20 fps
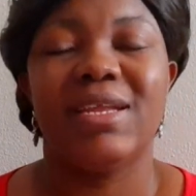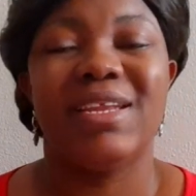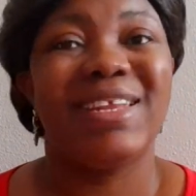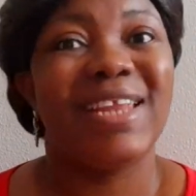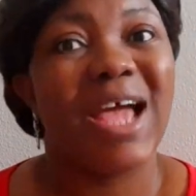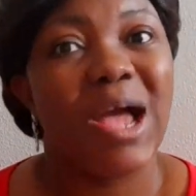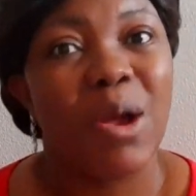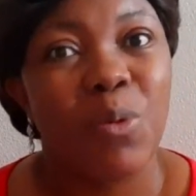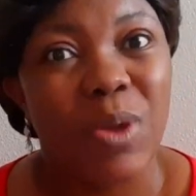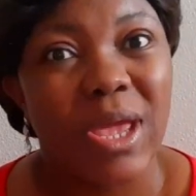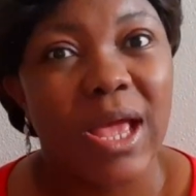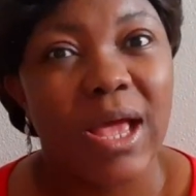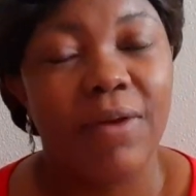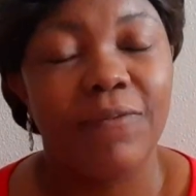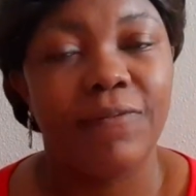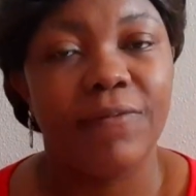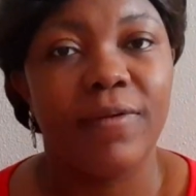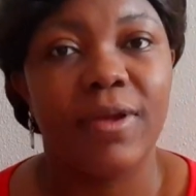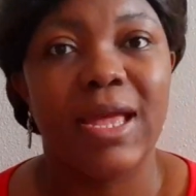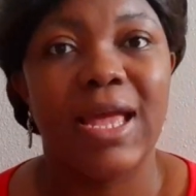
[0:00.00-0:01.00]
Now we
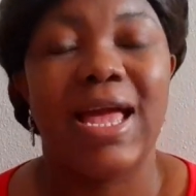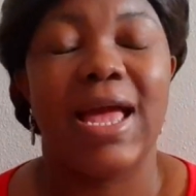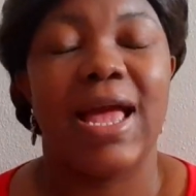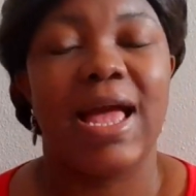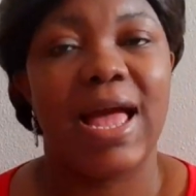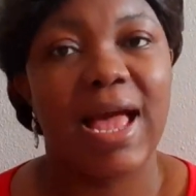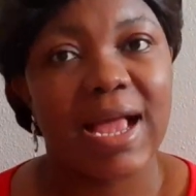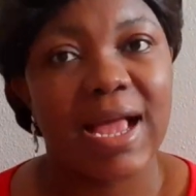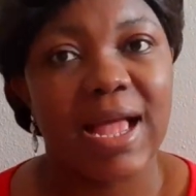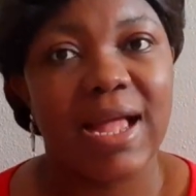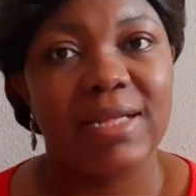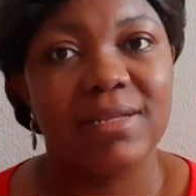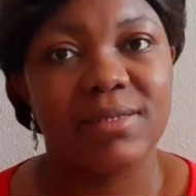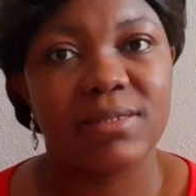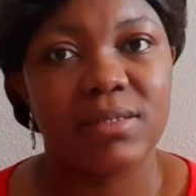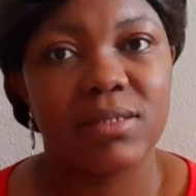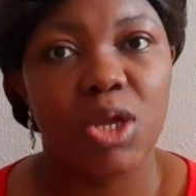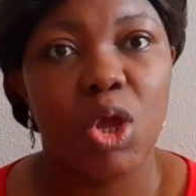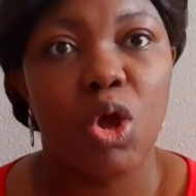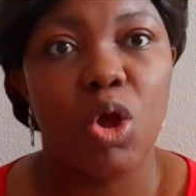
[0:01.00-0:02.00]
have
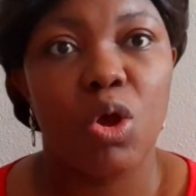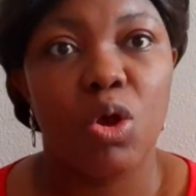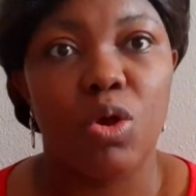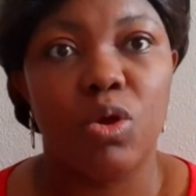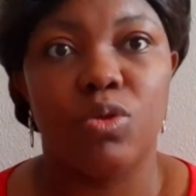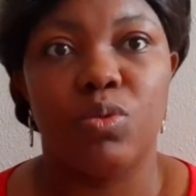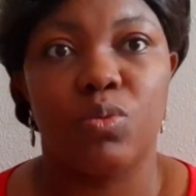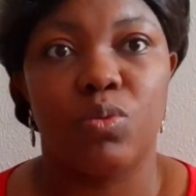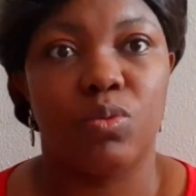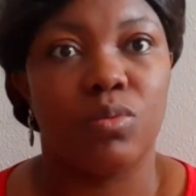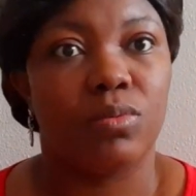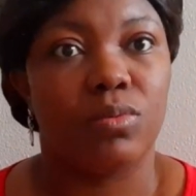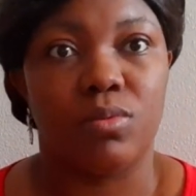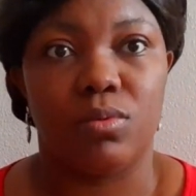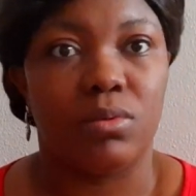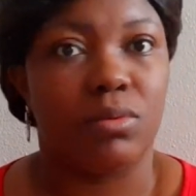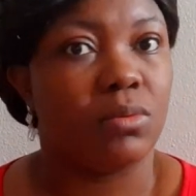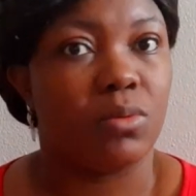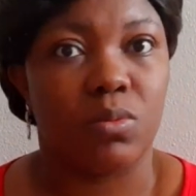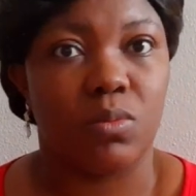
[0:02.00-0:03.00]
hackers on
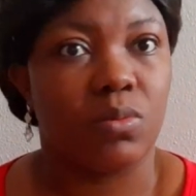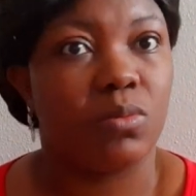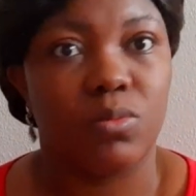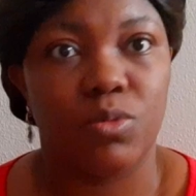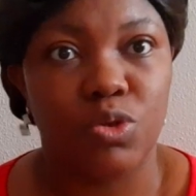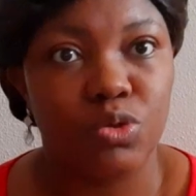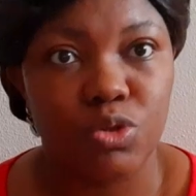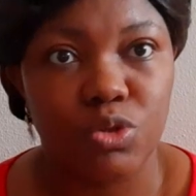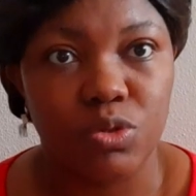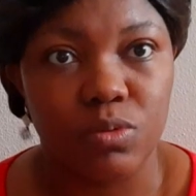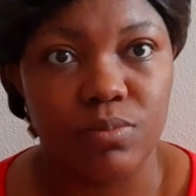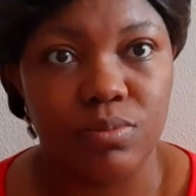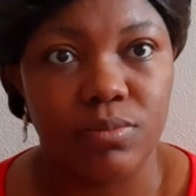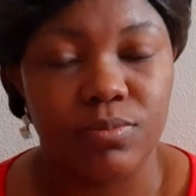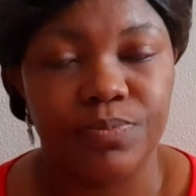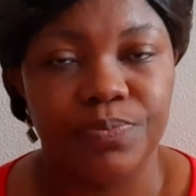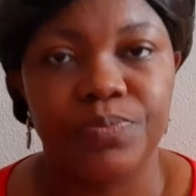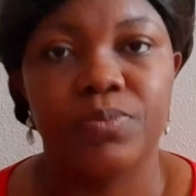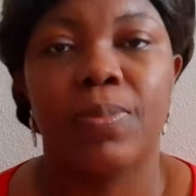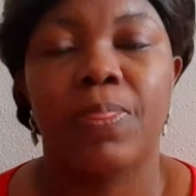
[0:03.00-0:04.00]
YouTube.
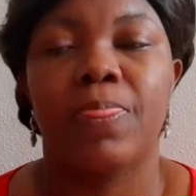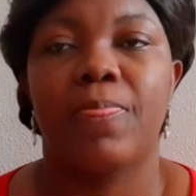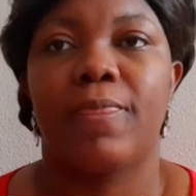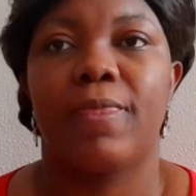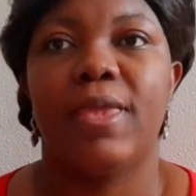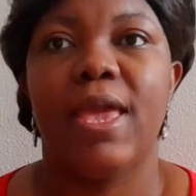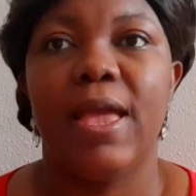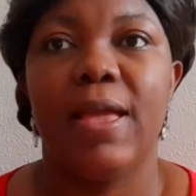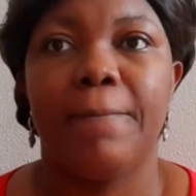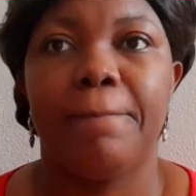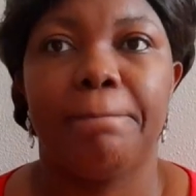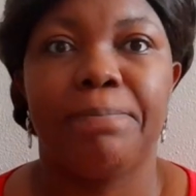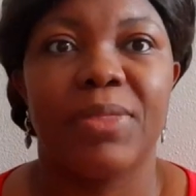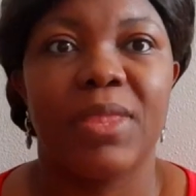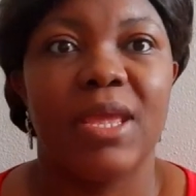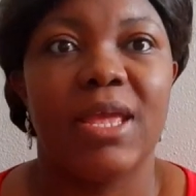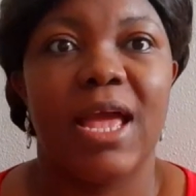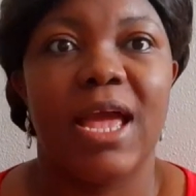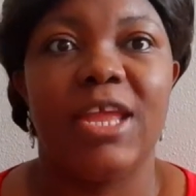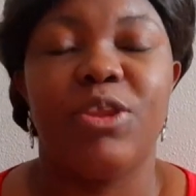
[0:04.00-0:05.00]
Yeah,
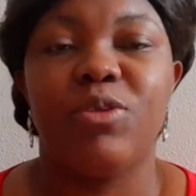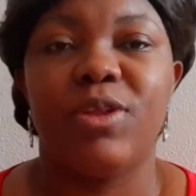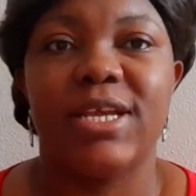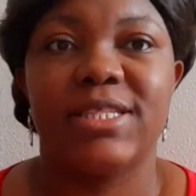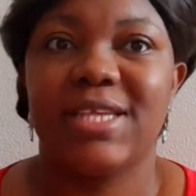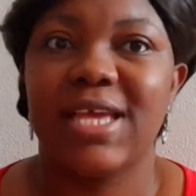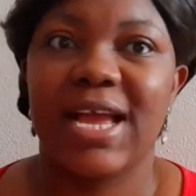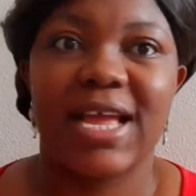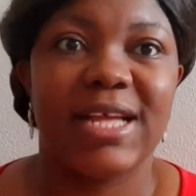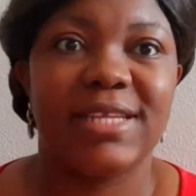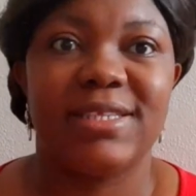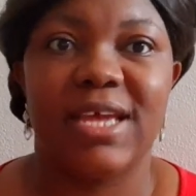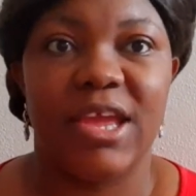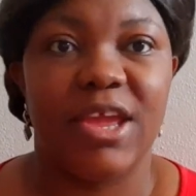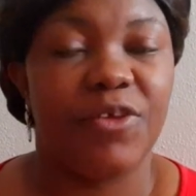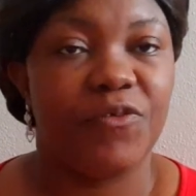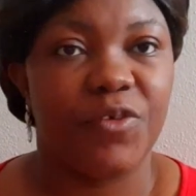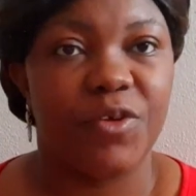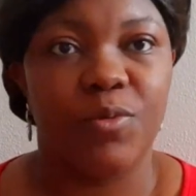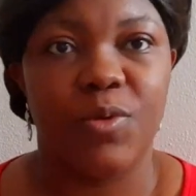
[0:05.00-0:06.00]
I know that hackers are
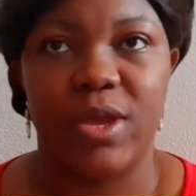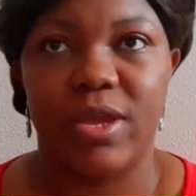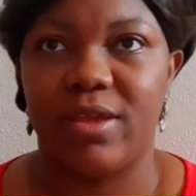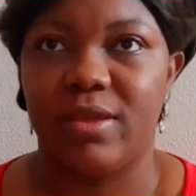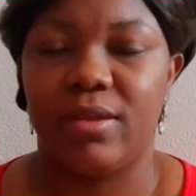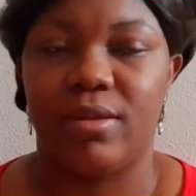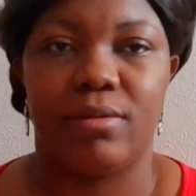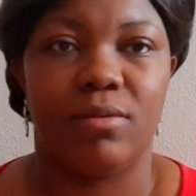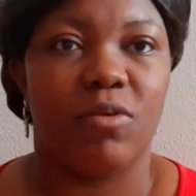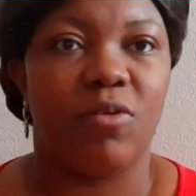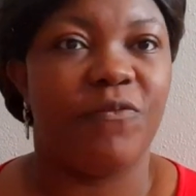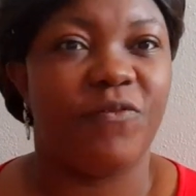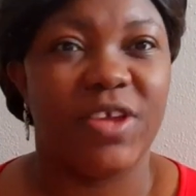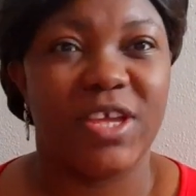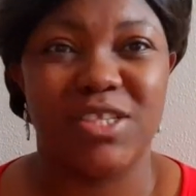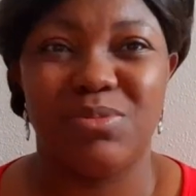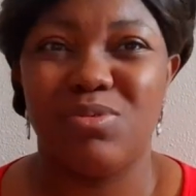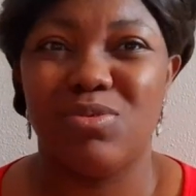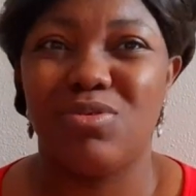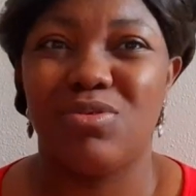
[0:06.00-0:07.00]
everywhere on
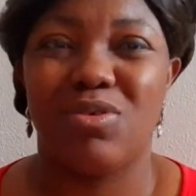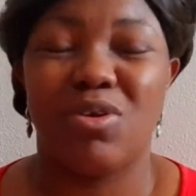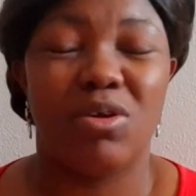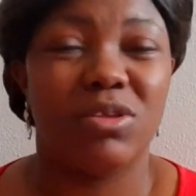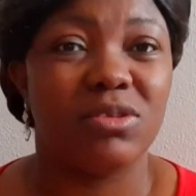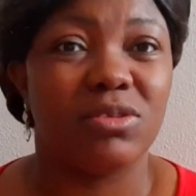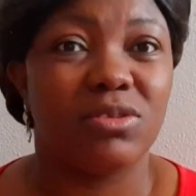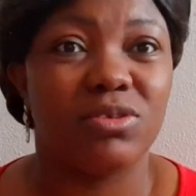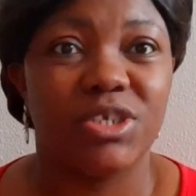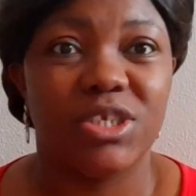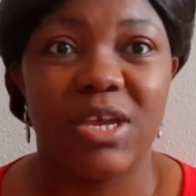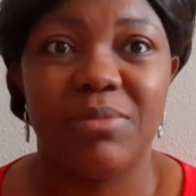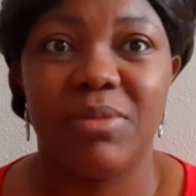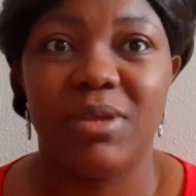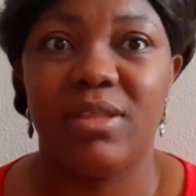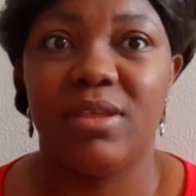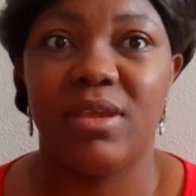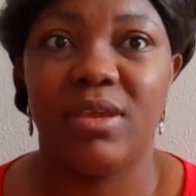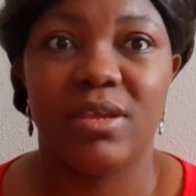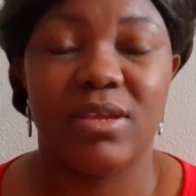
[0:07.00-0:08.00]
Facebook, all the social
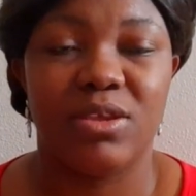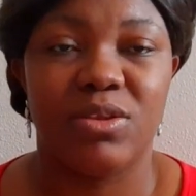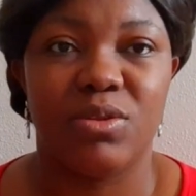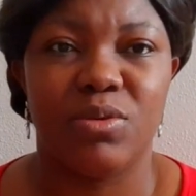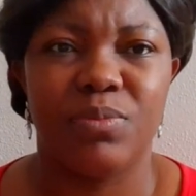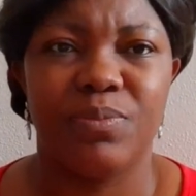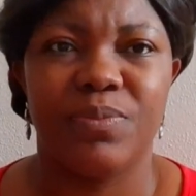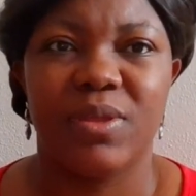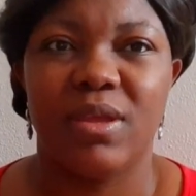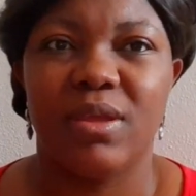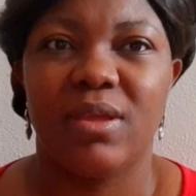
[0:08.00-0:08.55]
media, you know,